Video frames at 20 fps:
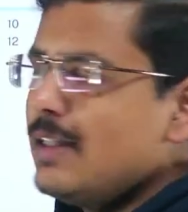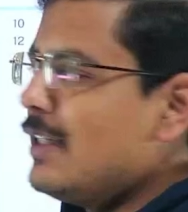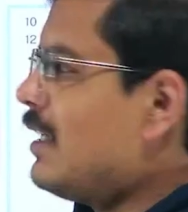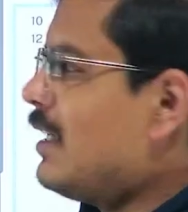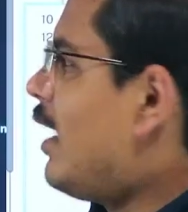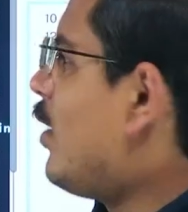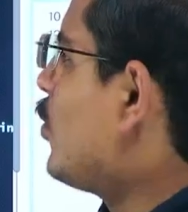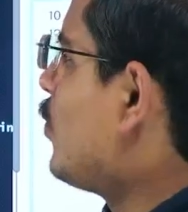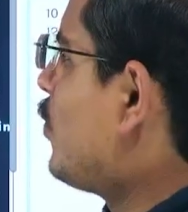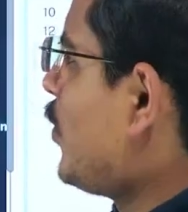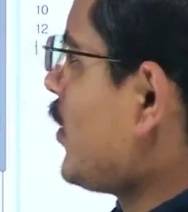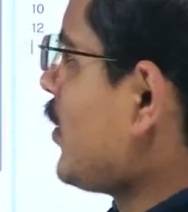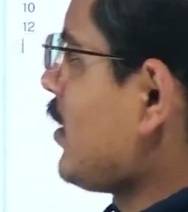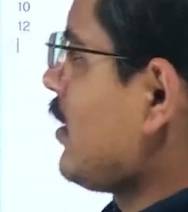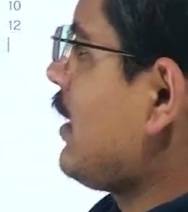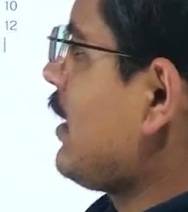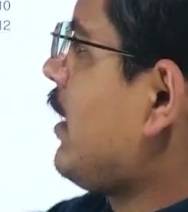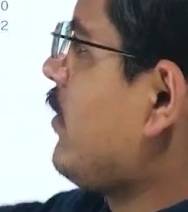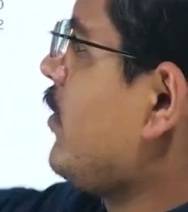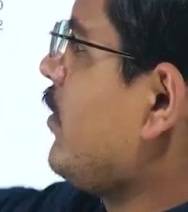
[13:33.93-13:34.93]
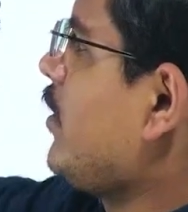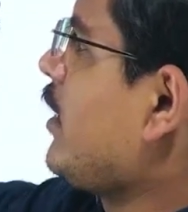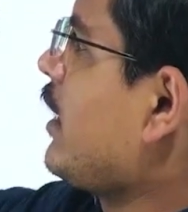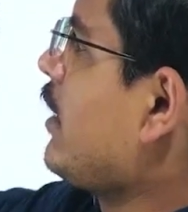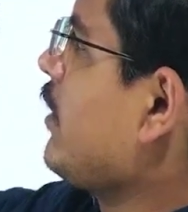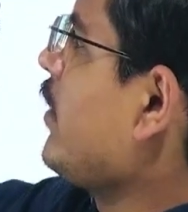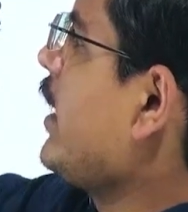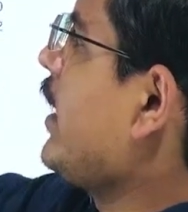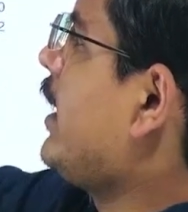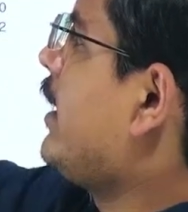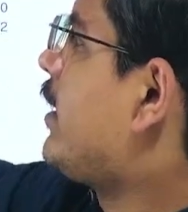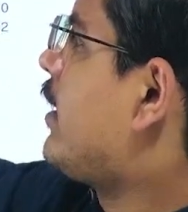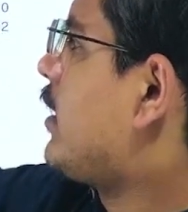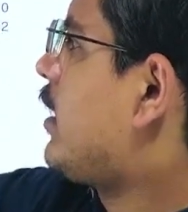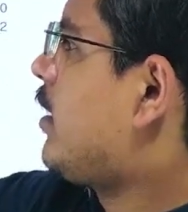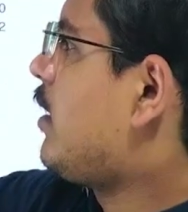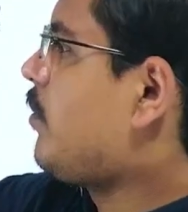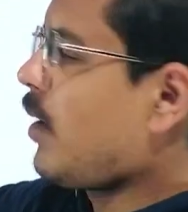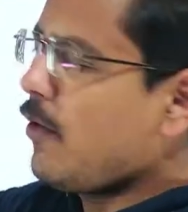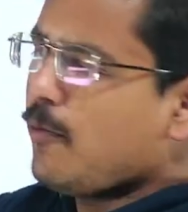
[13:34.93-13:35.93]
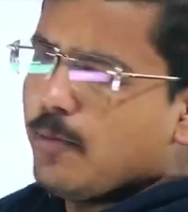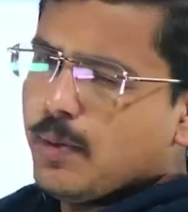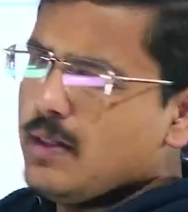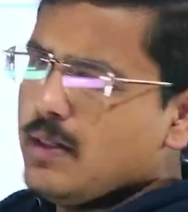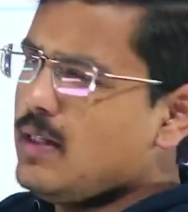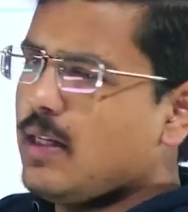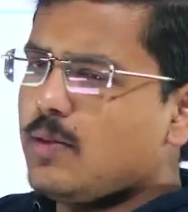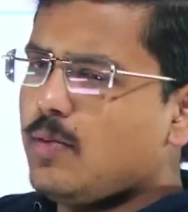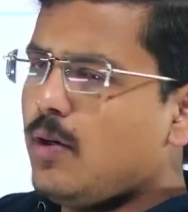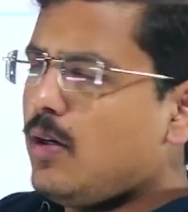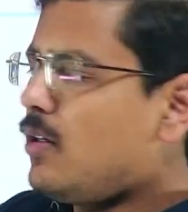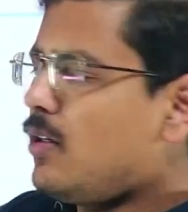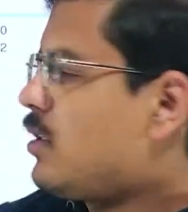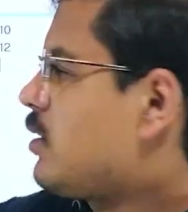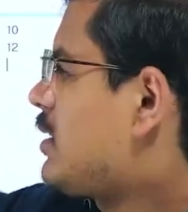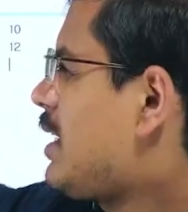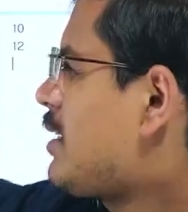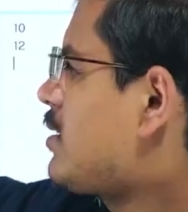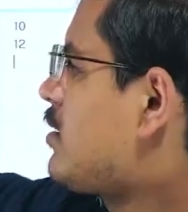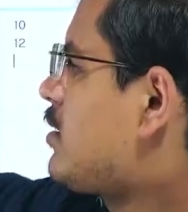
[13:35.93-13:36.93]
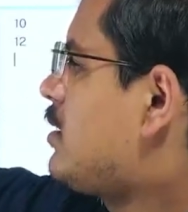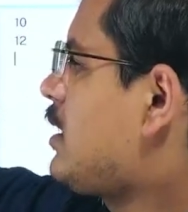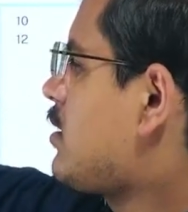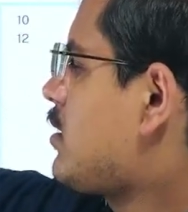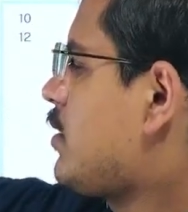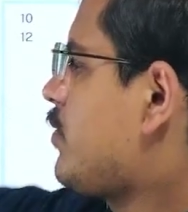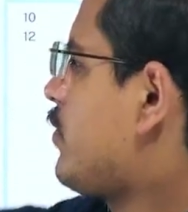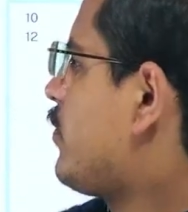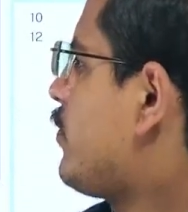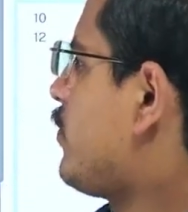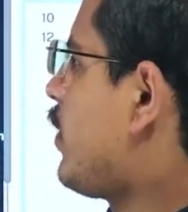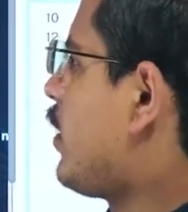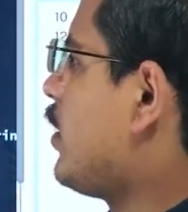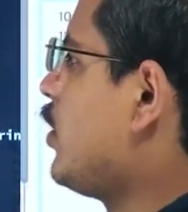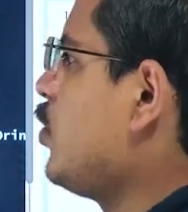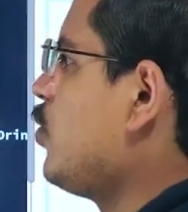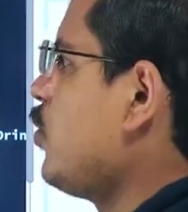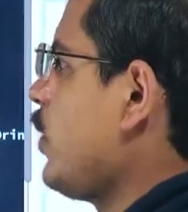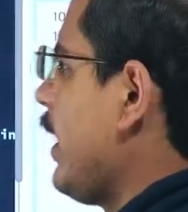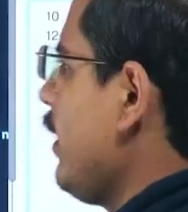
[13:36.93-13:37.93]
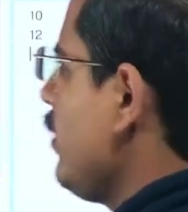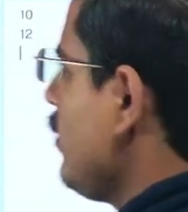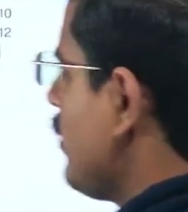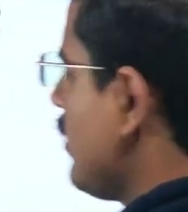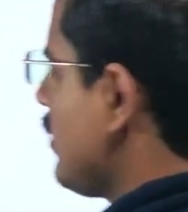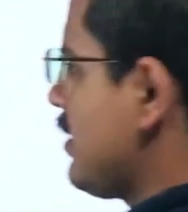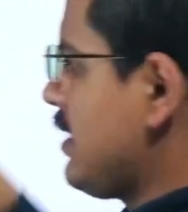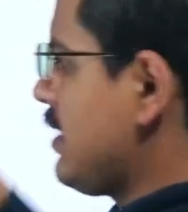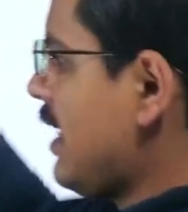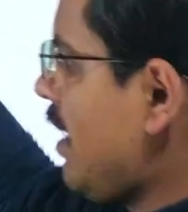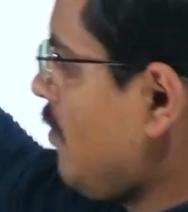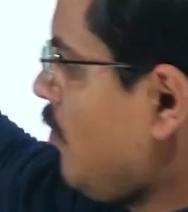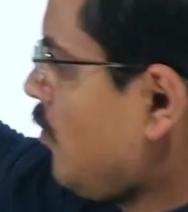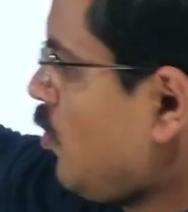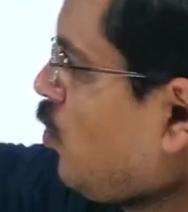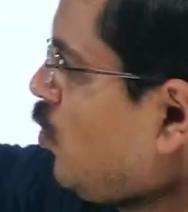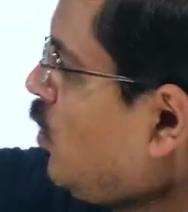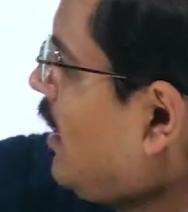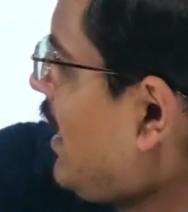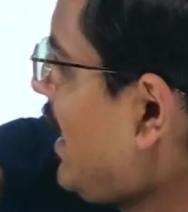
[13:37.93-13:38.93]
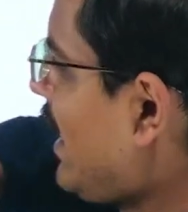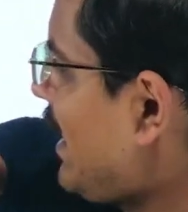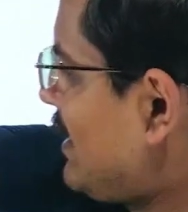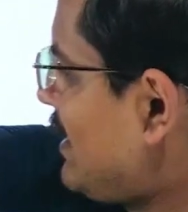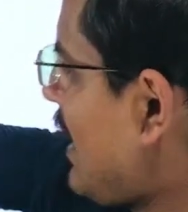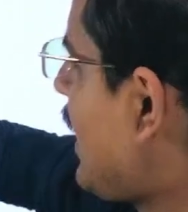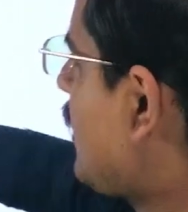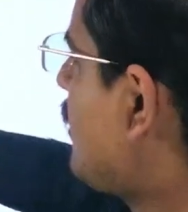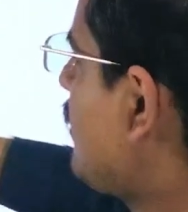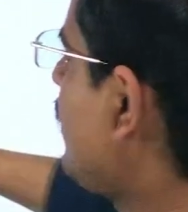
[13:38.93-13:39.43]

output that we are giving. Enter the number of pizzas bought. Just for a new line, the same code, exact